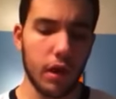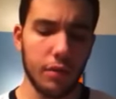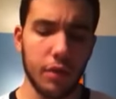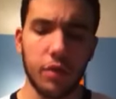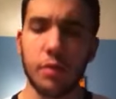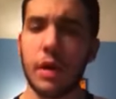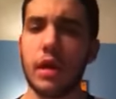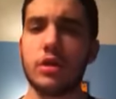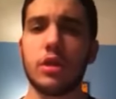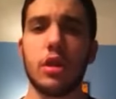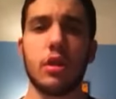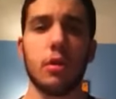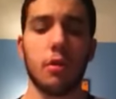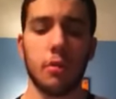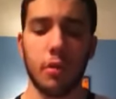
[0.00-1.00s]
This match is
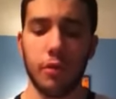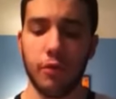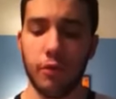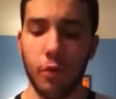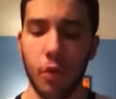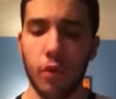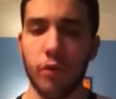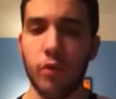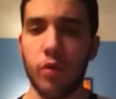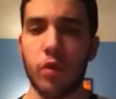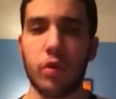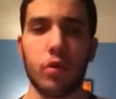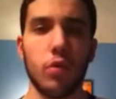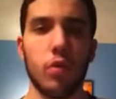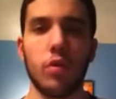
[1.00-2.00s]
going to go to about 4, 4
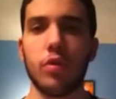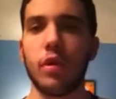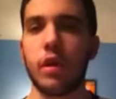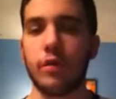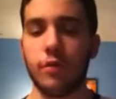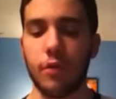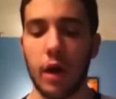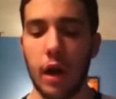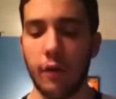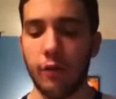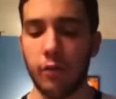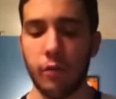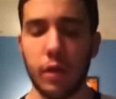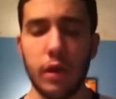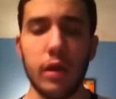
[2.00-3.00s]
and a quarter out of 5
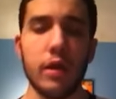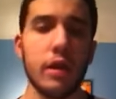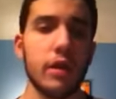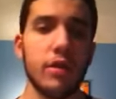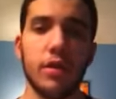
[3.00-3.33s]
for me.